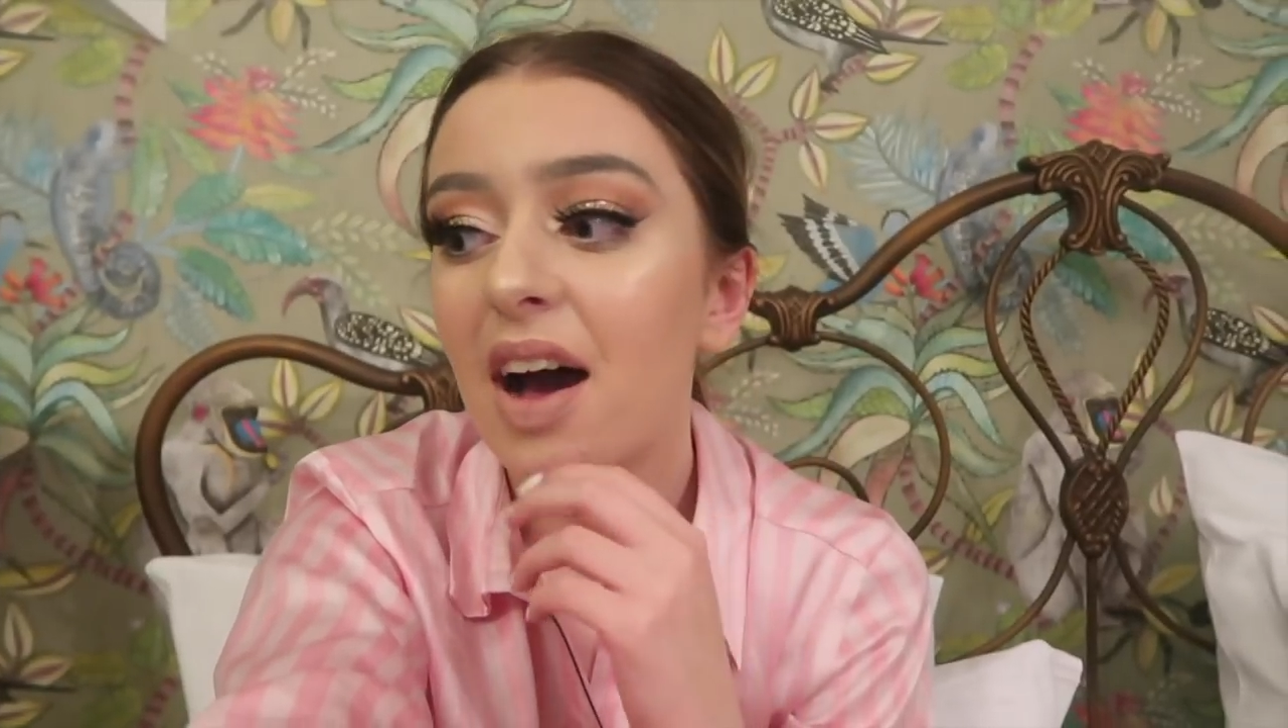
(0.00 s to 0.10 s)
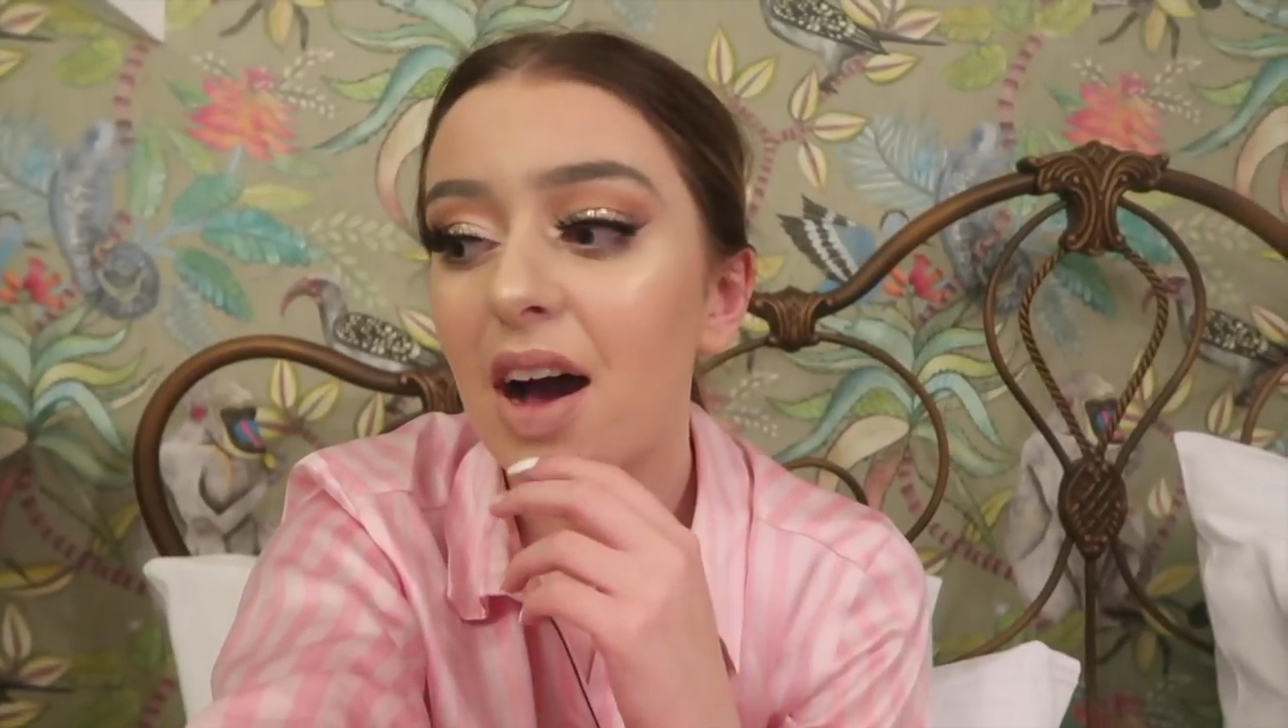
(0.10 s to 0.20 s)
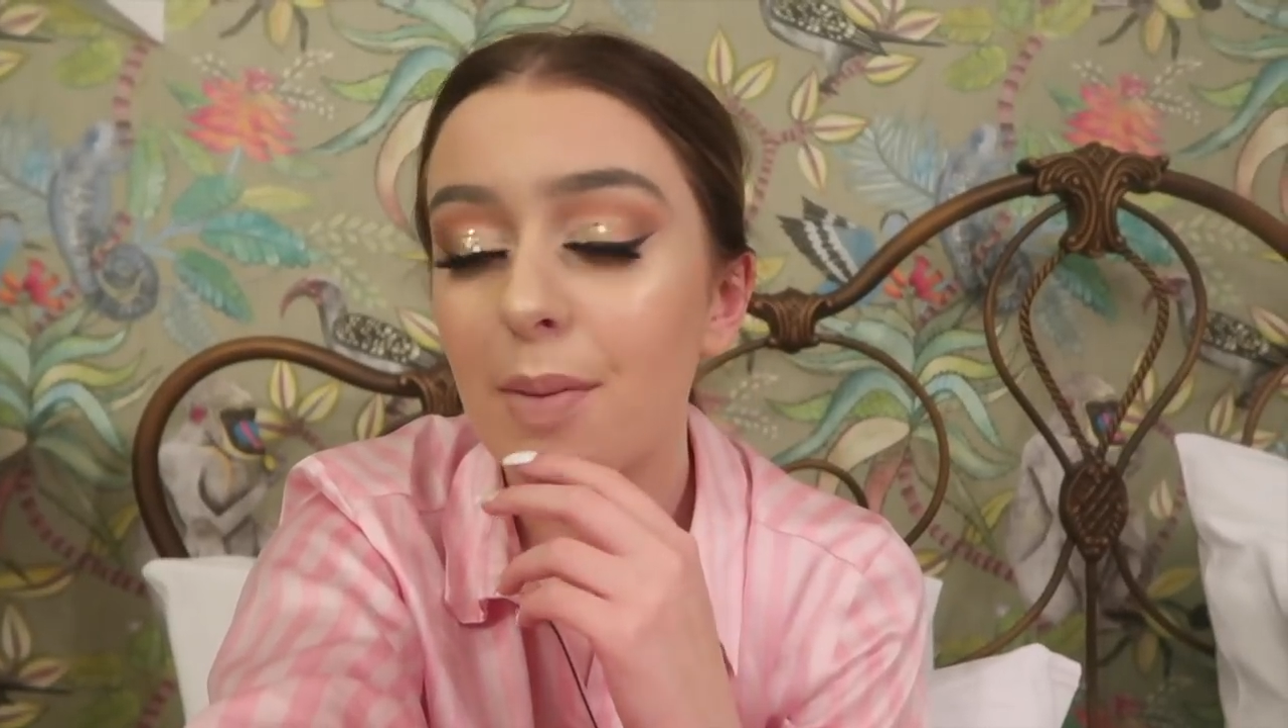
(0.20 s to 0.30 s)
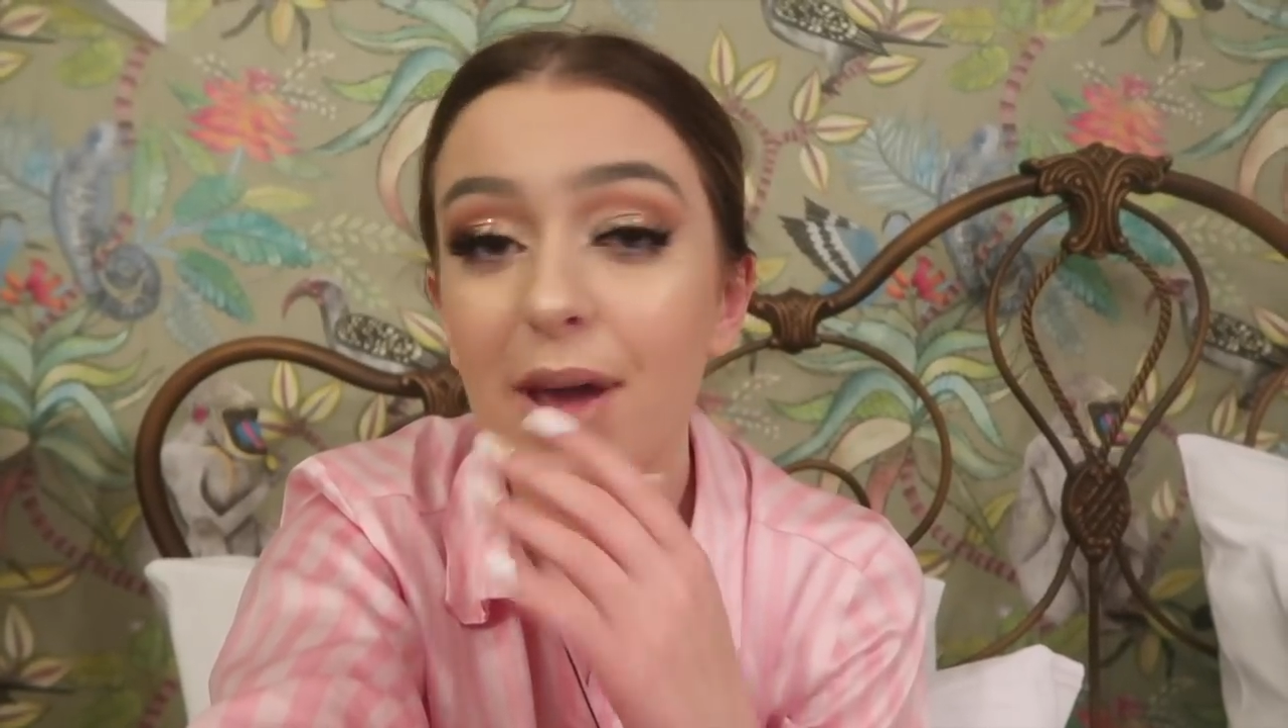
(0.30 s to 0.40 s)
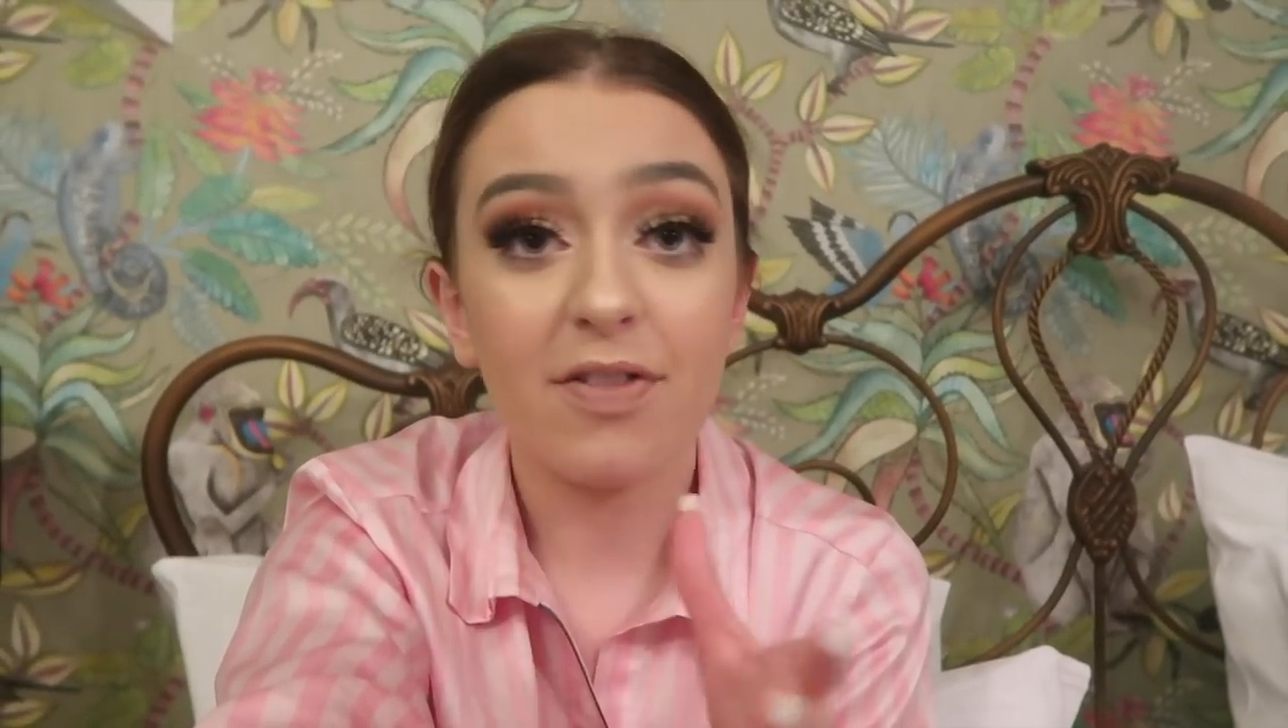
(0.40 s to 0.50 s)

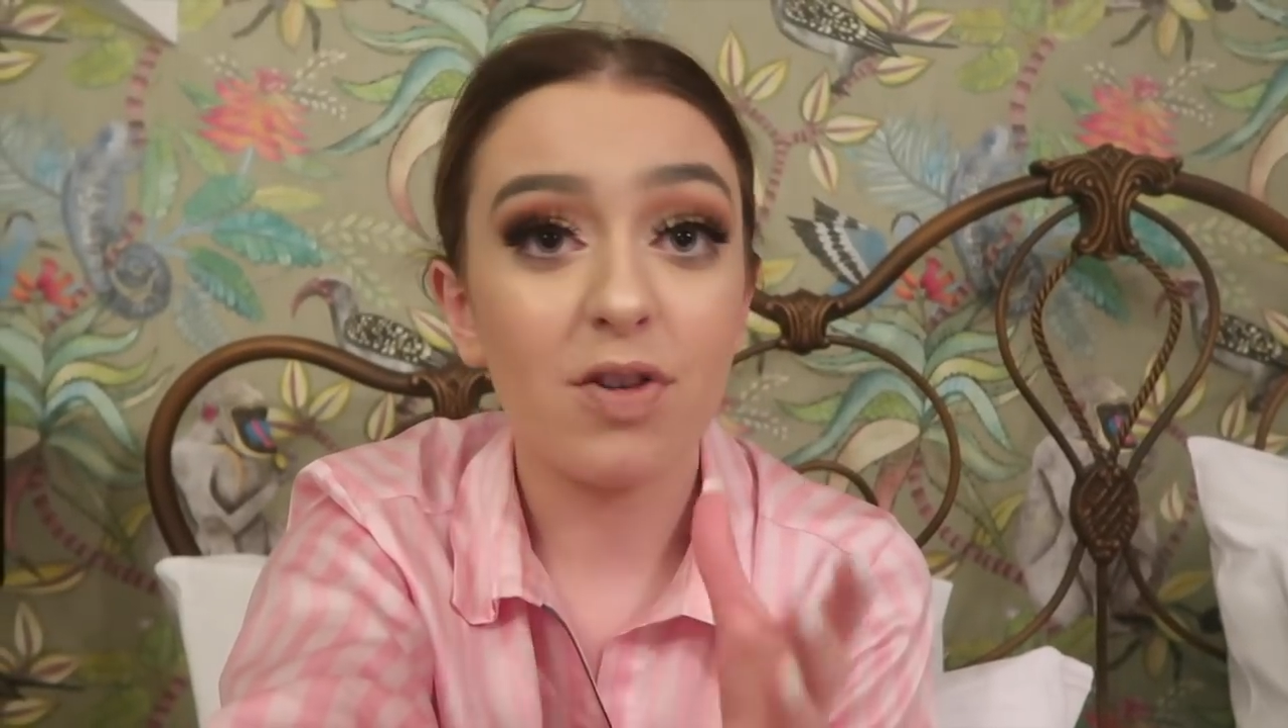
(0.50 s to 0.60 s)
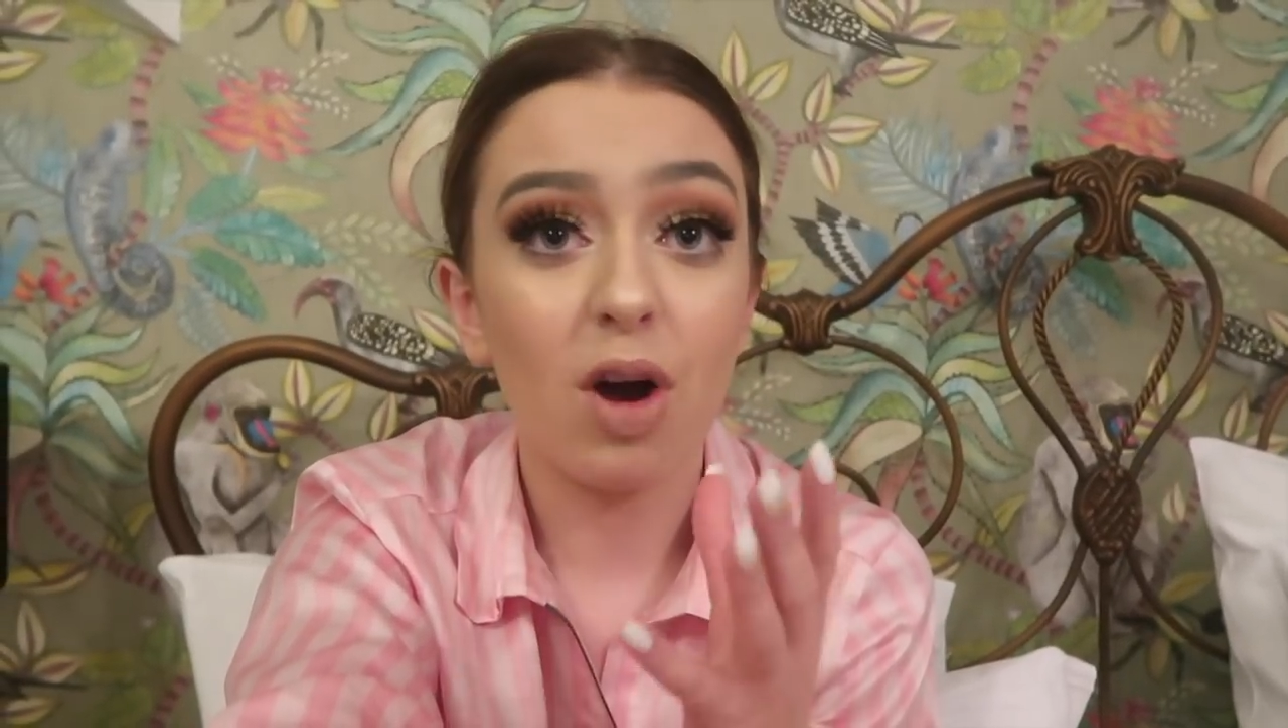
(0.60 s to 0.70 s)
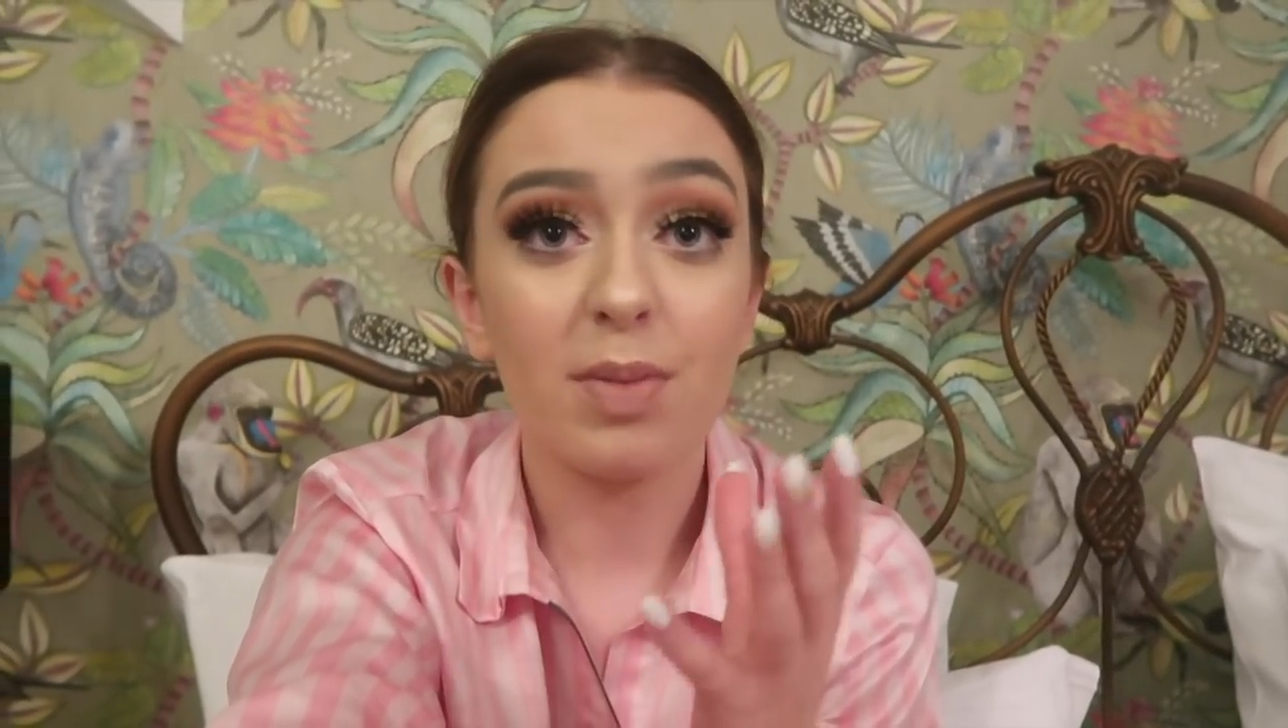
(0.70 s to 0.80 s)
If not,